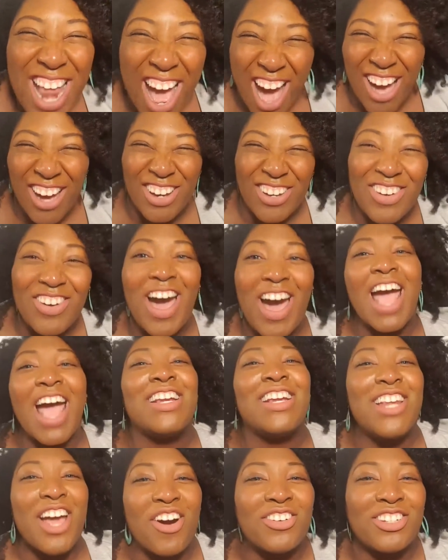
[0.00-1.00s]
know,
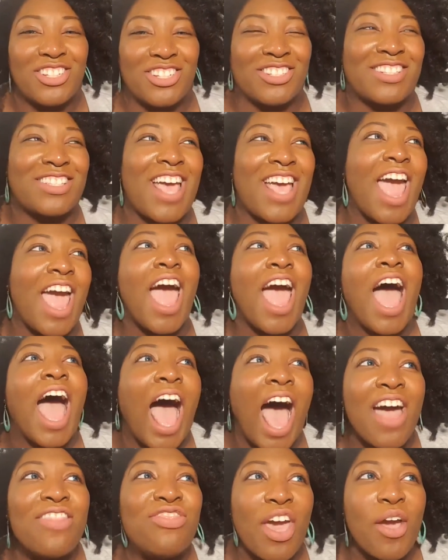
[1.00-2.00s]
I know what you're saying.
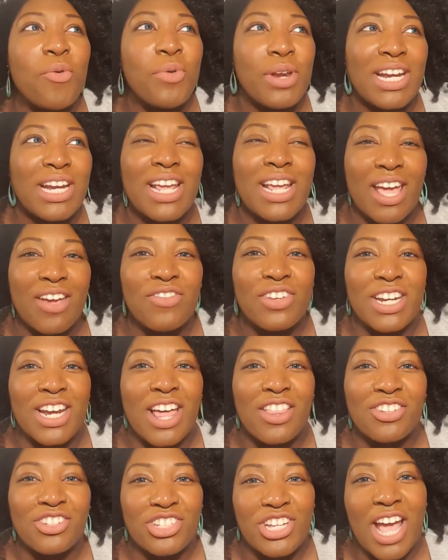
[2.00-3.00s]
I think we need to give it
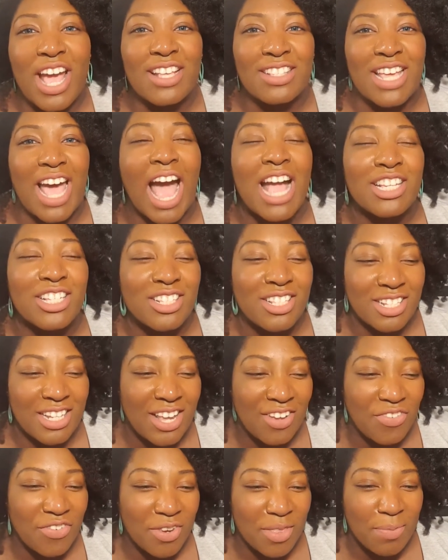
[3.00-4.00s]
another chance. Like I just
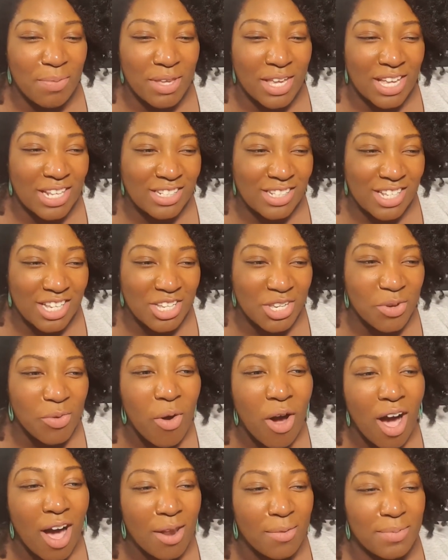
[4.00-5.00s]
need for them to
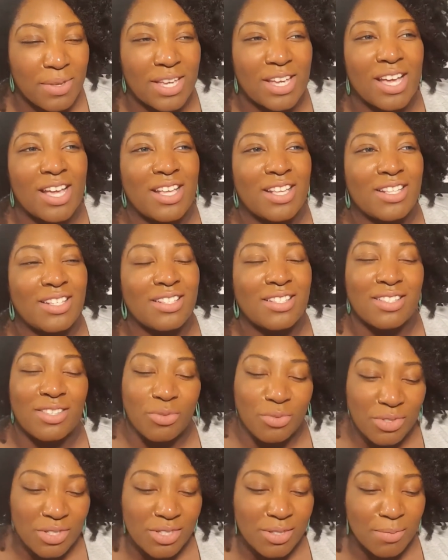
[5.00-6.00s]
continue on because
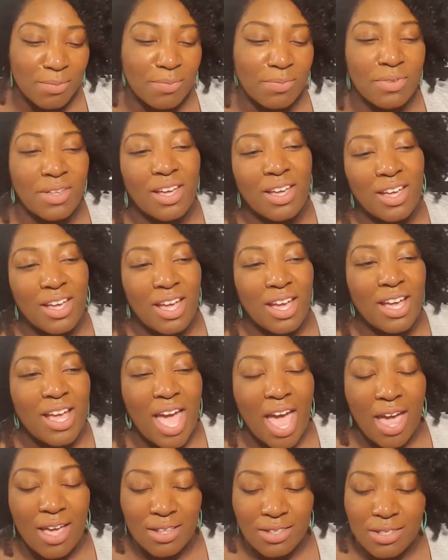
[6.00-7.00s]
there was some
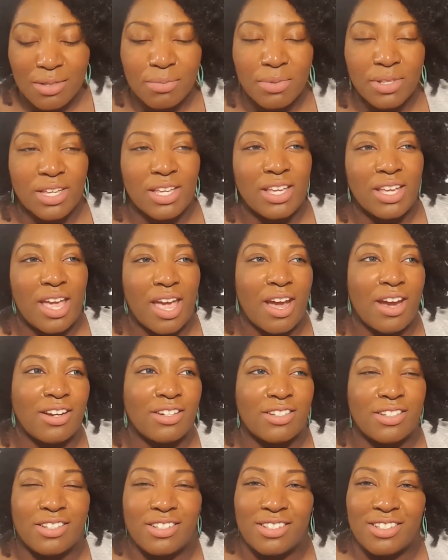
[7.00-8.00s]
handsome looking
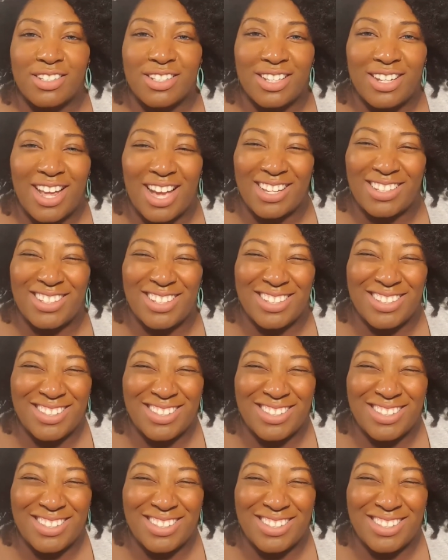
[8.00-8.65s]
characters and I just